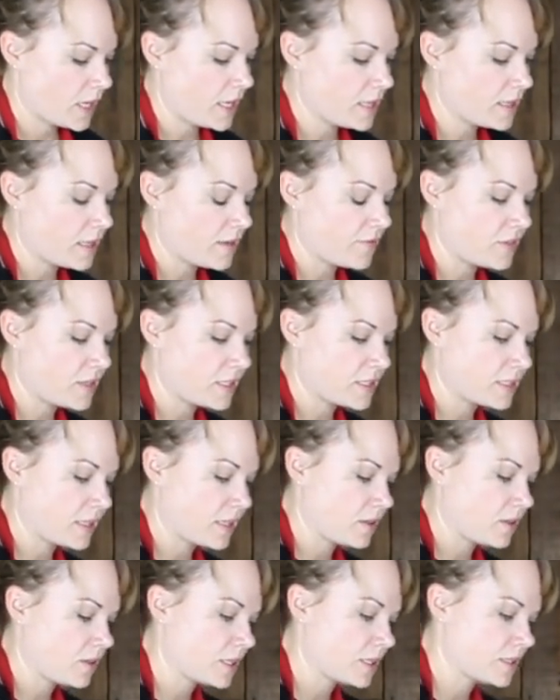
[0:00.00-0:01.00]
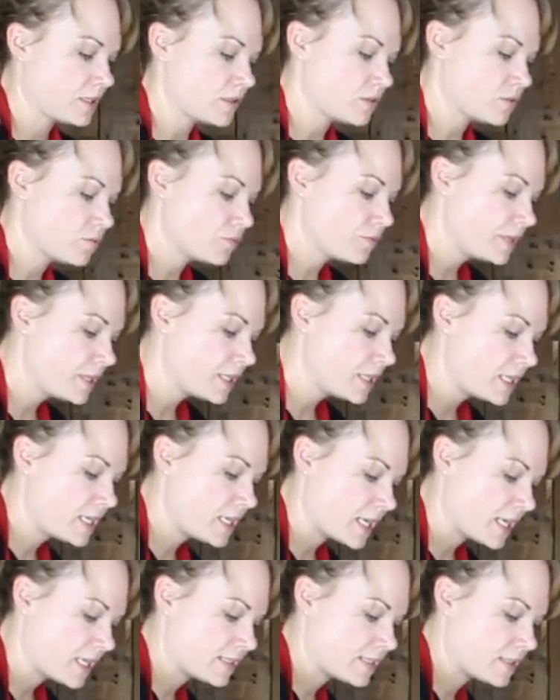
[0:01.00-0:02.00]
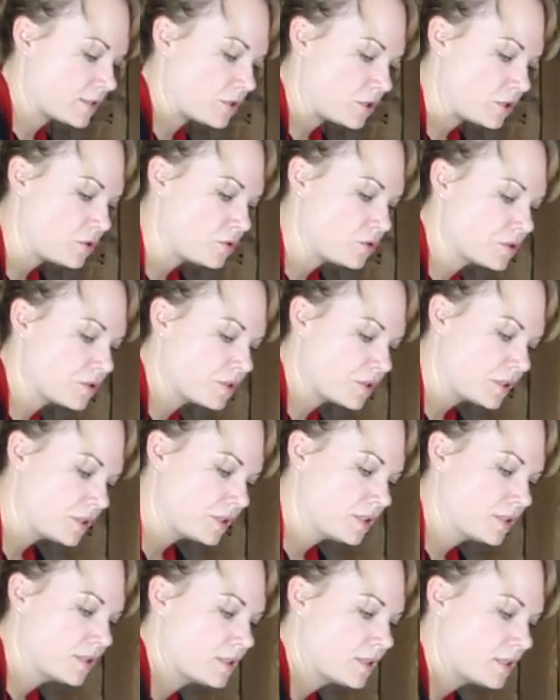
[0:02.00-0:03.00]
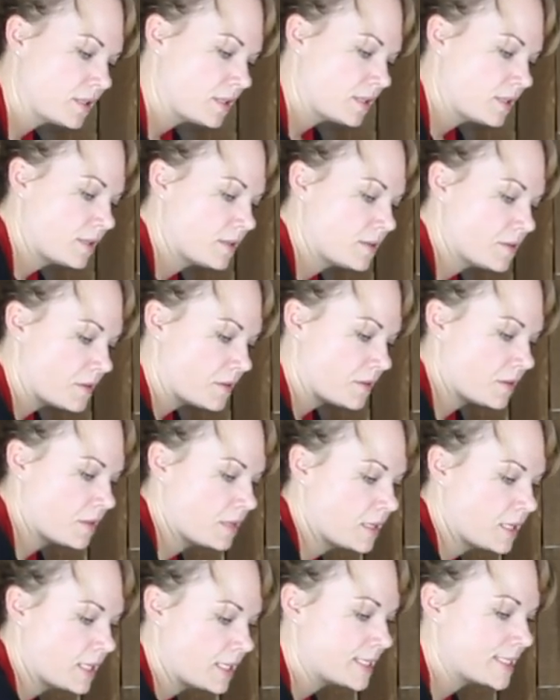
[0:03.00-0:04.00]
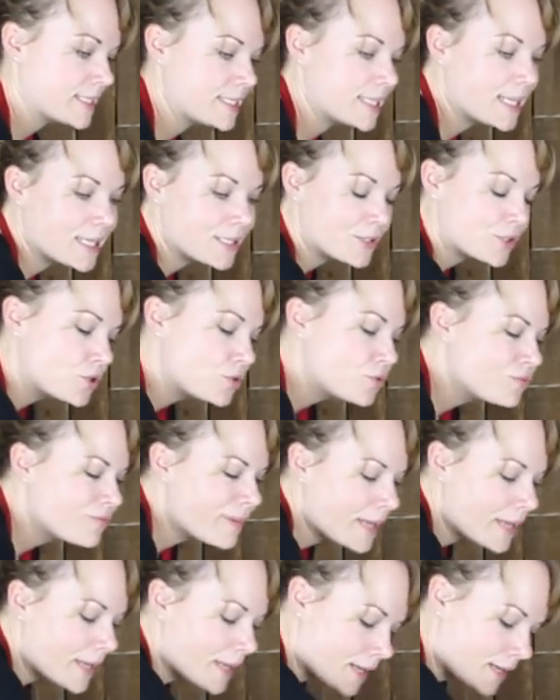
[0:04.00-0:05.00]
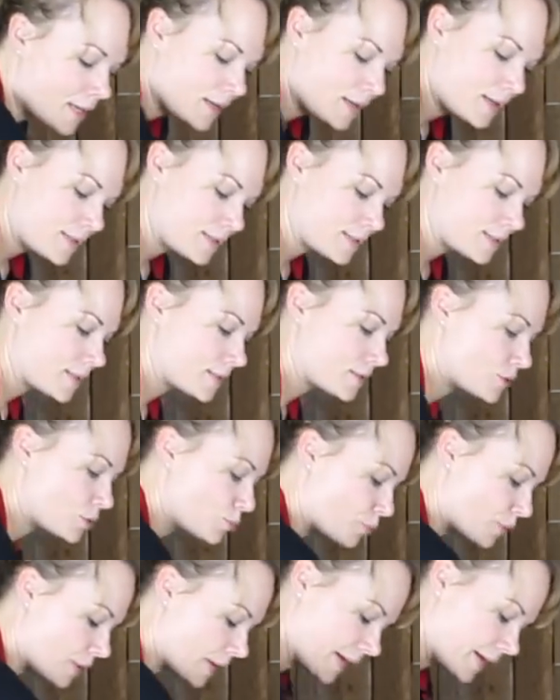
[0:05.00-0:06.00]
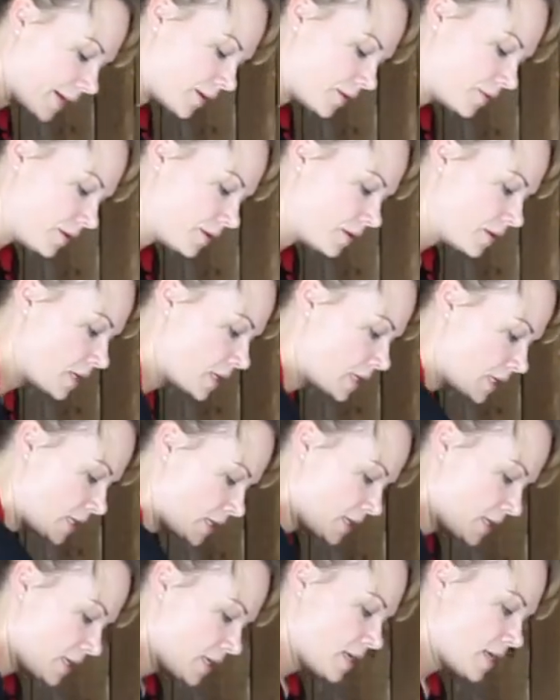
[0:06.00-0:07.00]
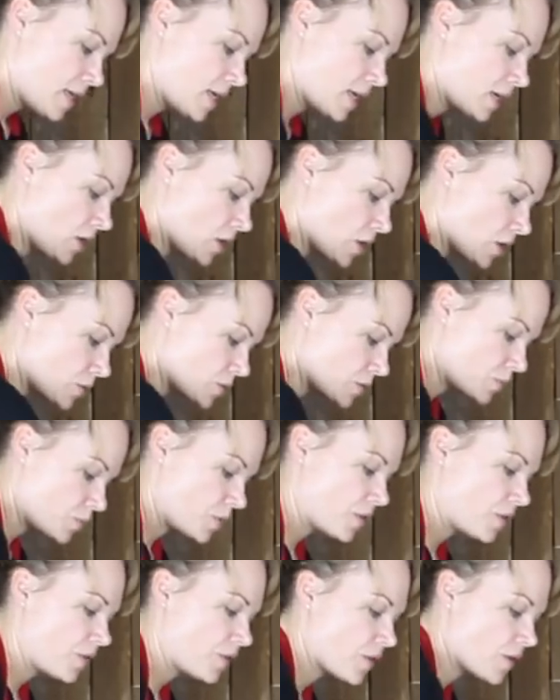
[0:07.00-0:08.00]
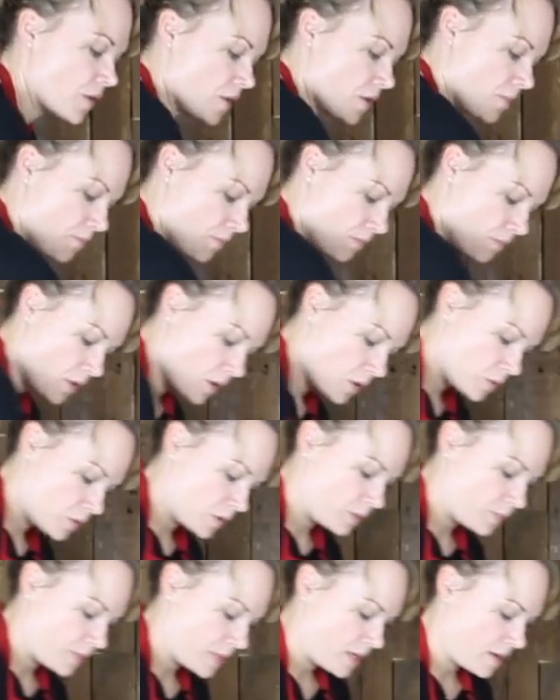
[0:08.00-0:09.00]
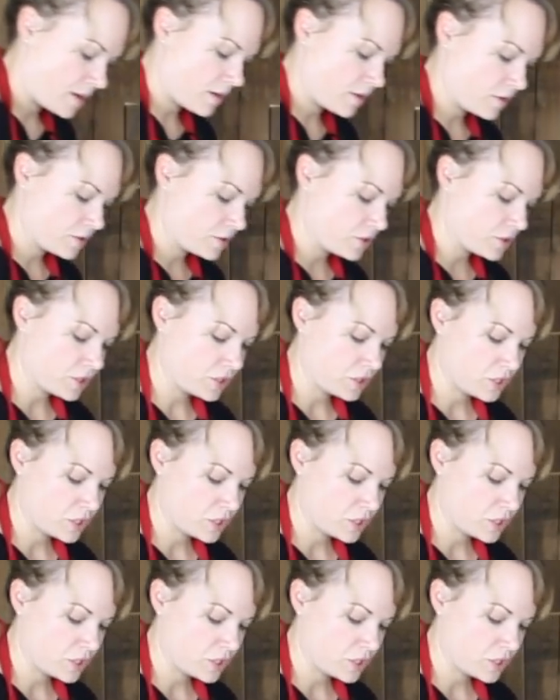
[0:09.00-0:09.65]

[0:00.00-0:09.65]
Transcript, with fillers: I love this color because it's really nice and neutral. It's not too red, it's not too brown, and it goes with most paint colors